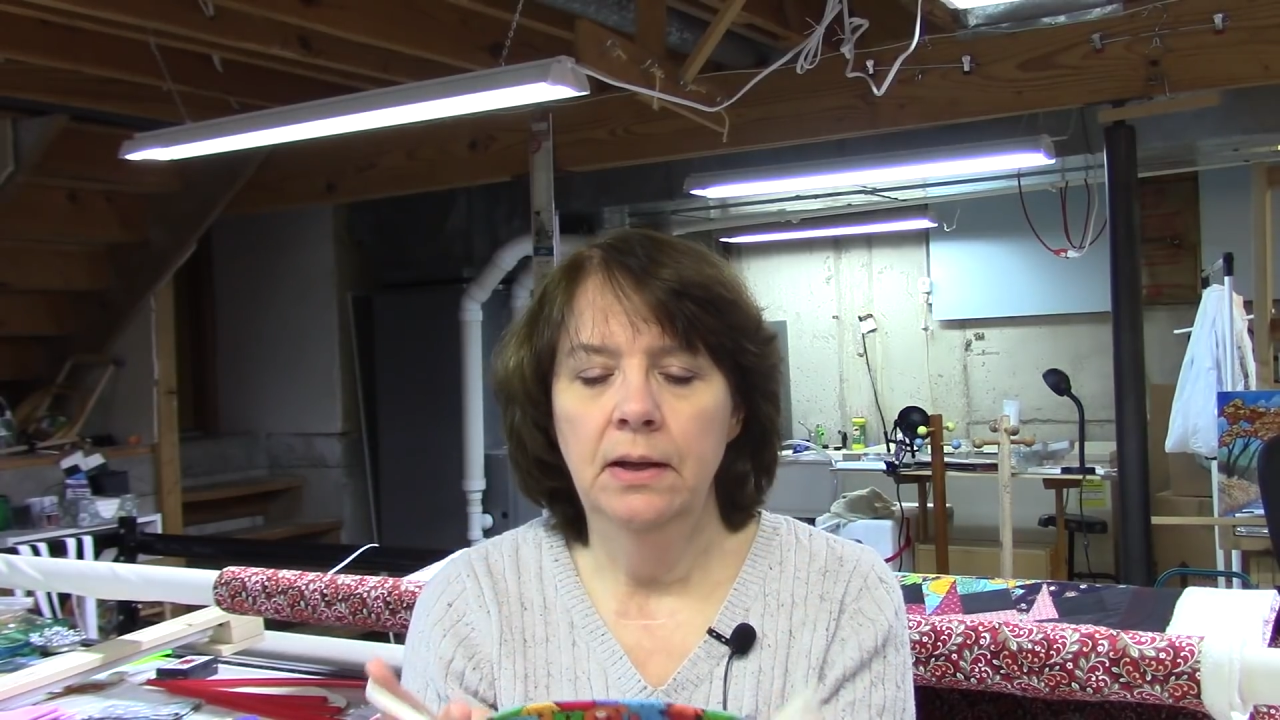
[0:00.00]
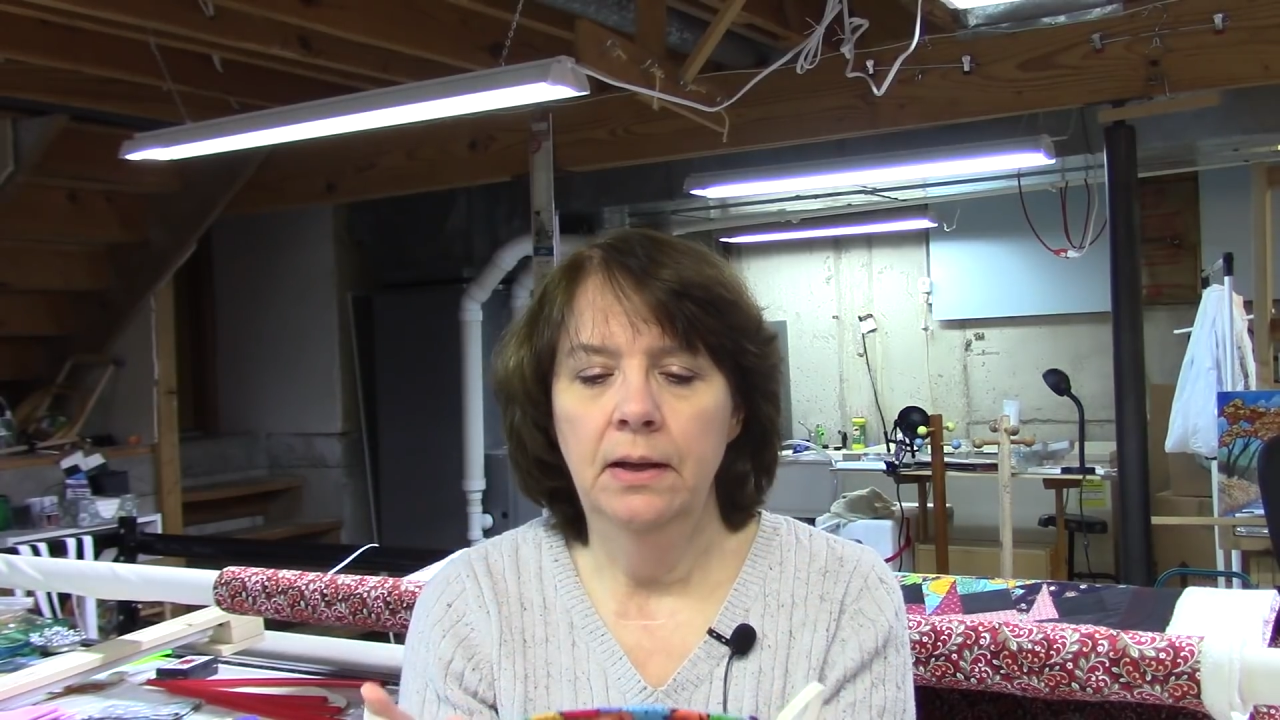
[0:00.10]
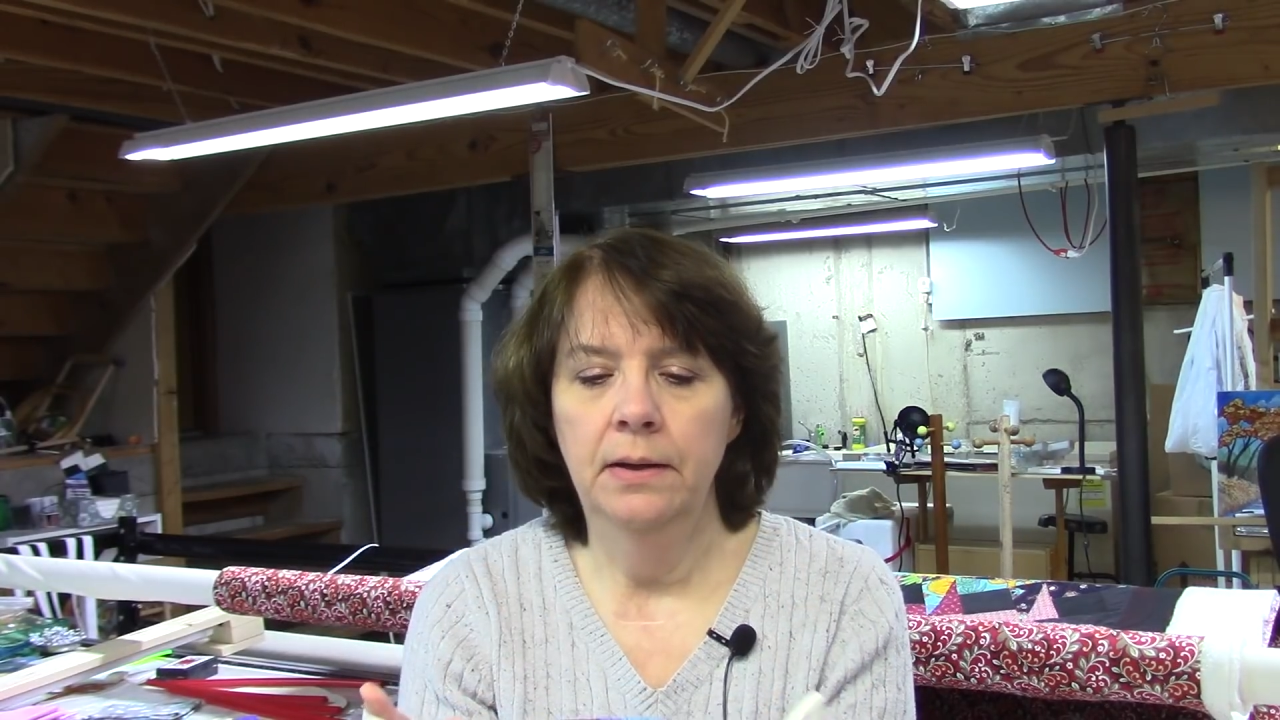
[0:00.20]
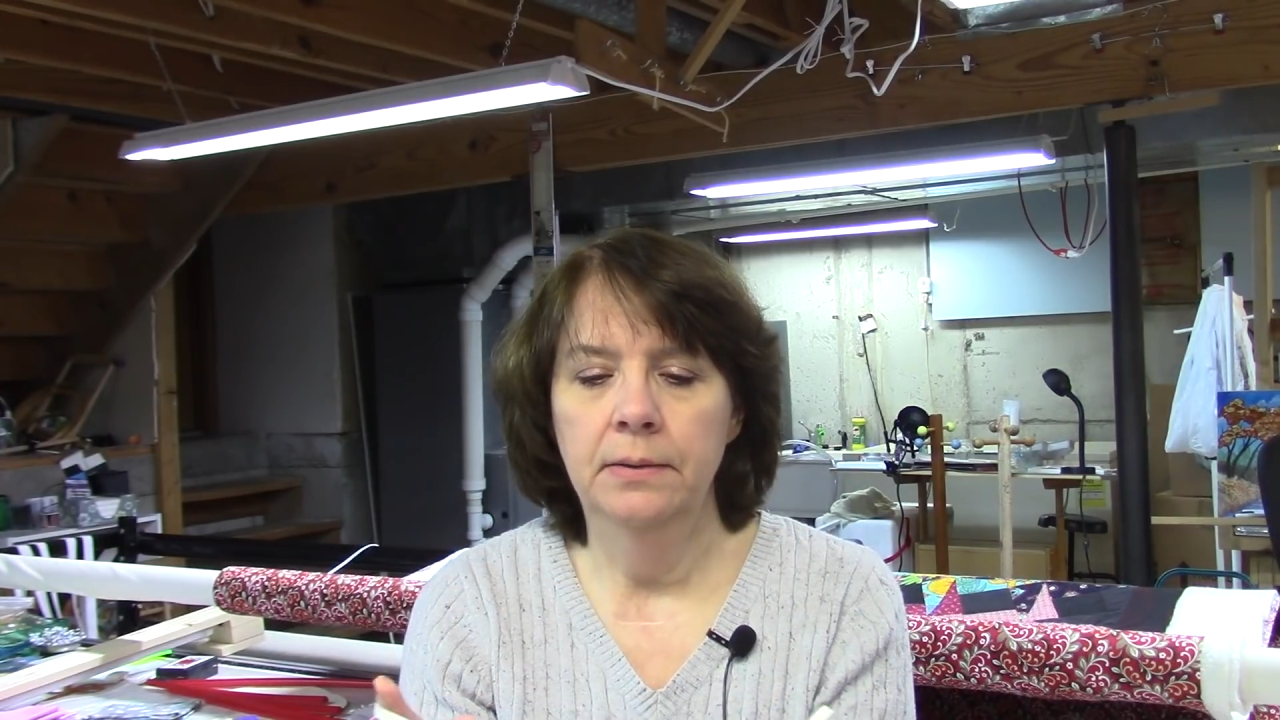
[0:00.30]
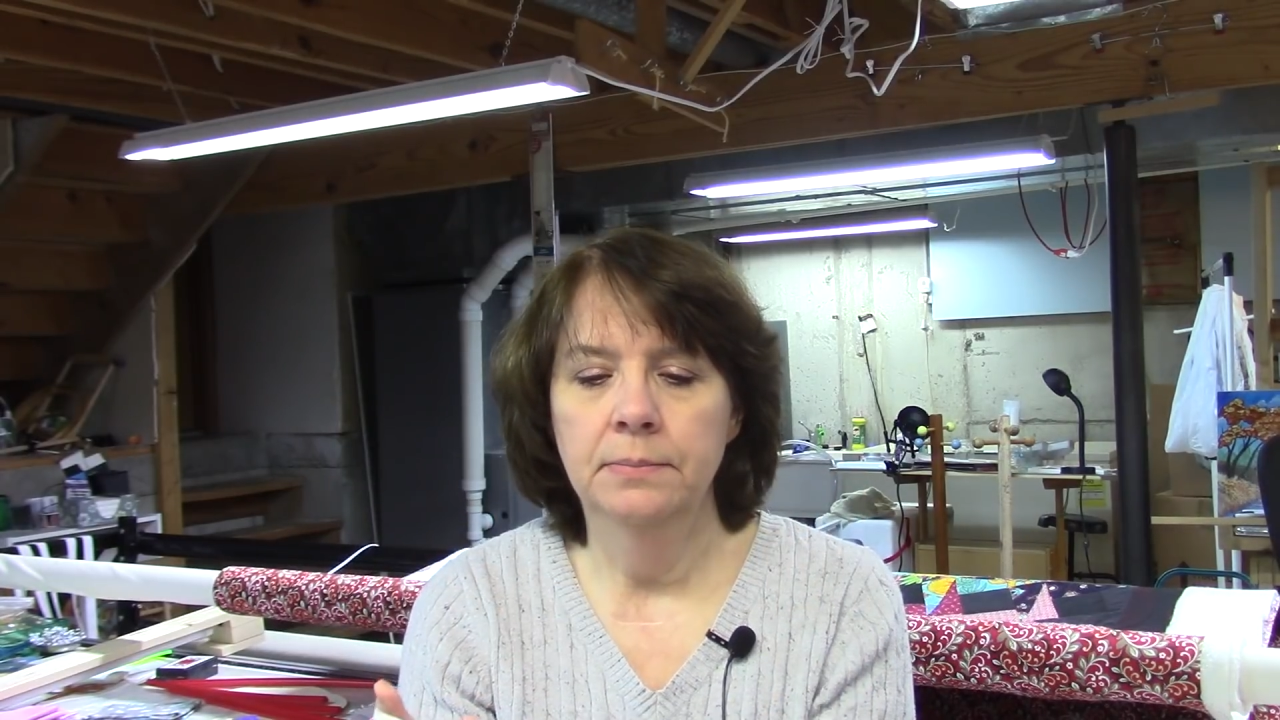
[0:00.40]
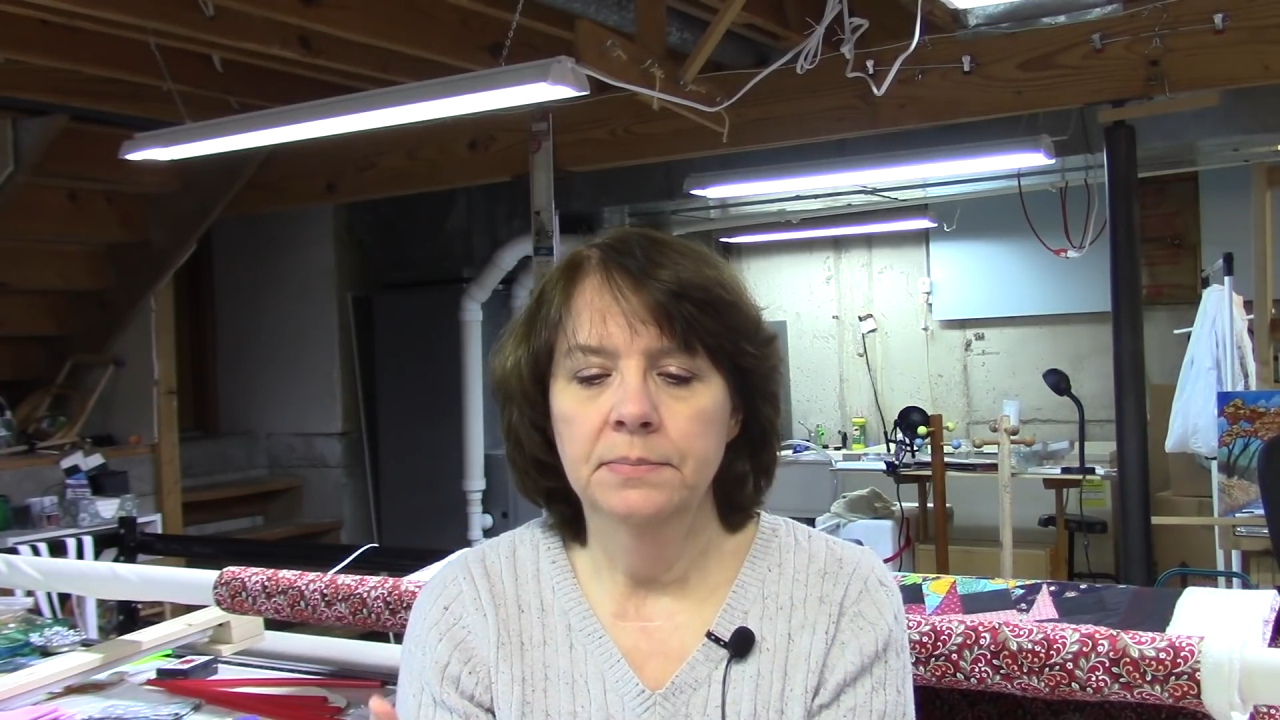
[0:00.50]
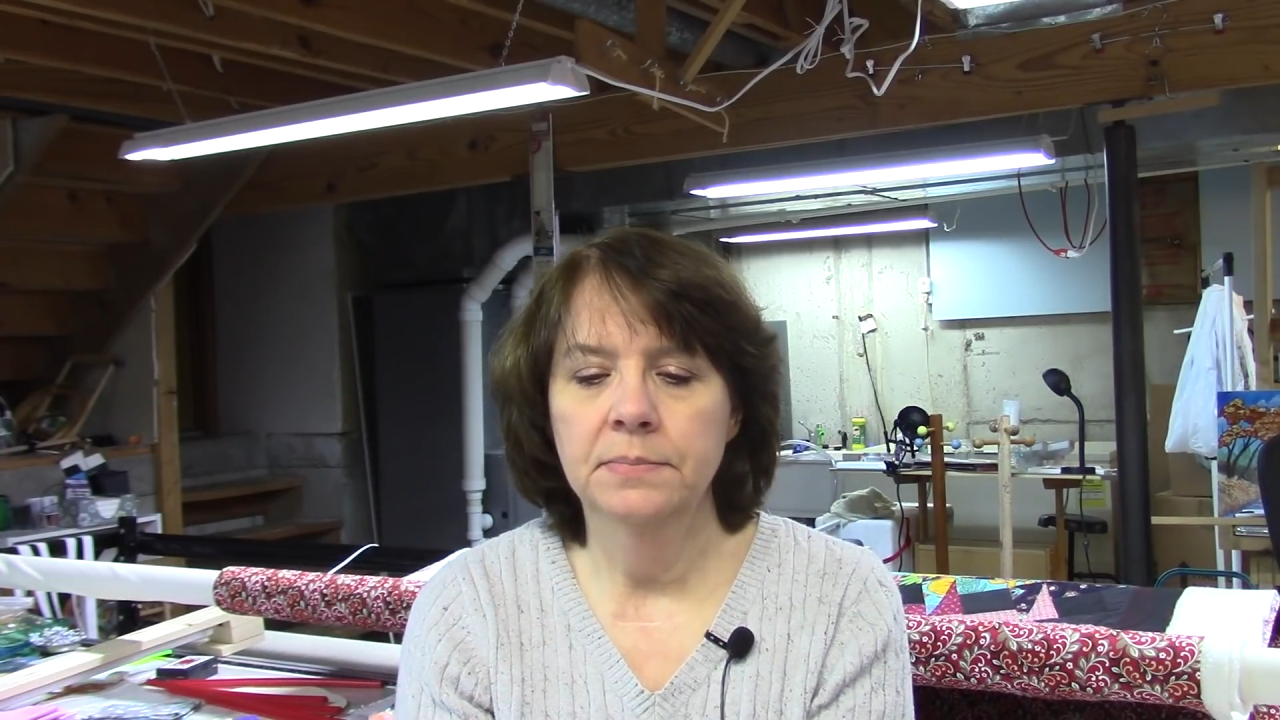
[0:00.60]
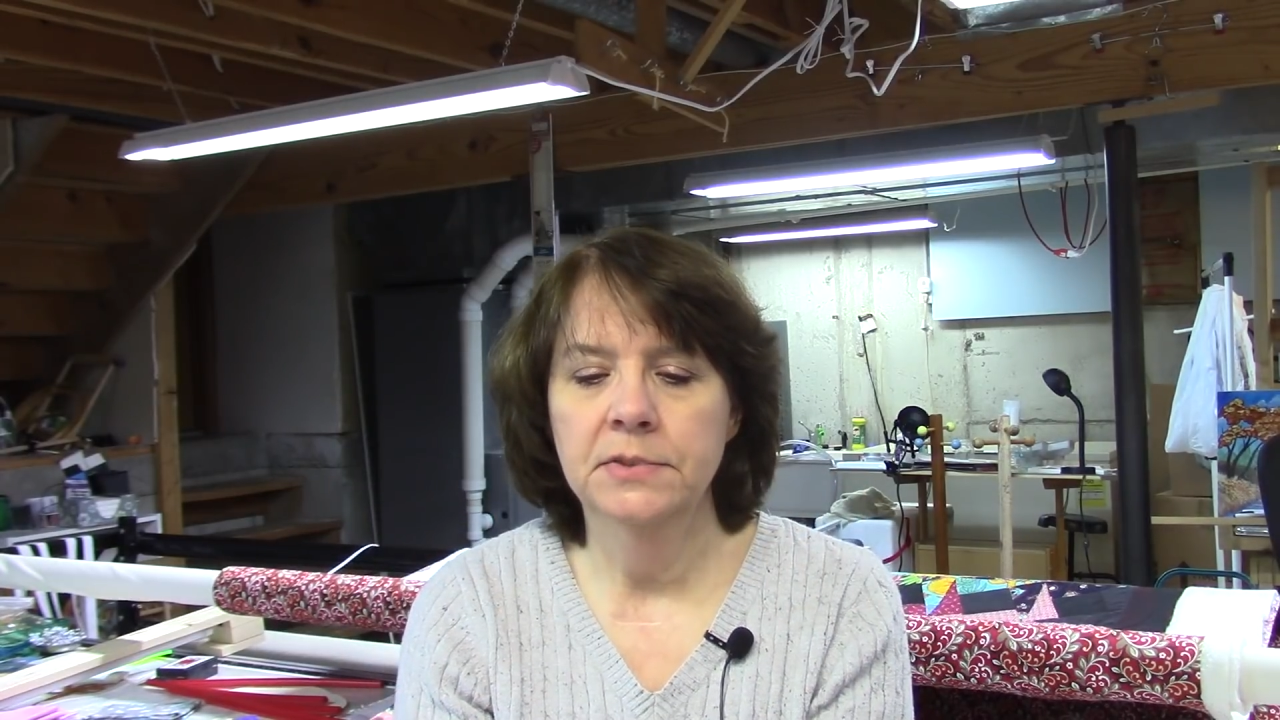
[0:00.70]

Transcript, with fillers: Um,